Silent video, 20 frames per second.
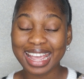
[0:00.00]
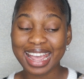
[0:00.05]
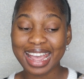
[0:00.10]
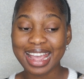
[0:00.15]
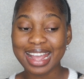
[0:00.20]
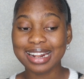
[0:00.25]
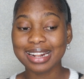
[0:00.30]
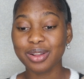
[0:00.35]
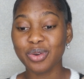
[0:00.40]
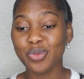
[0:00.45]

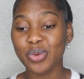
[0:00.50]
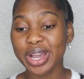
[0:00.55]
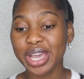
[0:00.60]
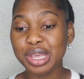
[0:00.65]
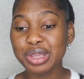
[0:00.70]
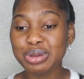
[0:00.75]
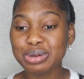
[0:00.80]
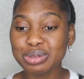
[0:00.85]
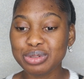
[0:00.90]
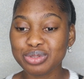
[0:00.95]
and the
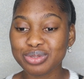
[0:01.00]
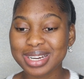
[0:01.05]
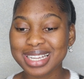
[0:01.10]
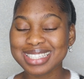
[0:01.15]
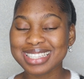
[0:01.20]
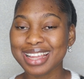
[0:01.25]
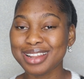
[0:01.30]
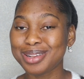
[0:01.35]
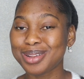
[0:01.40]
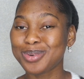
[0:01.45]
way you
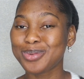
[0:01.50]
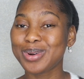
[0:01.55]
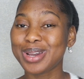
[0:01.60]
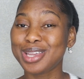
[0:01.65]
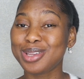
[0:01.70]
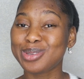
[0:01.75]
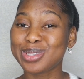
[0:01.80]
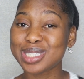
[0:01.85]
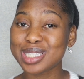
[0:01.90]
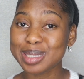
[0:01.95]
dress and the
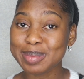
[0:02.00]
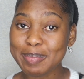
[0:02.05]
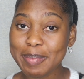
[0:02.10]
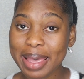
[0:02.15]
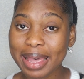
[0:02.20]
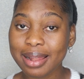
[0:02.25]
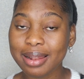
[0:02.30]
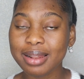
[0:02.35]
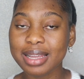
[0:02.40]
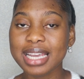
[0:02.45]
way you
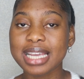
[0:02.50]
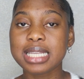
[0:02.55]
smell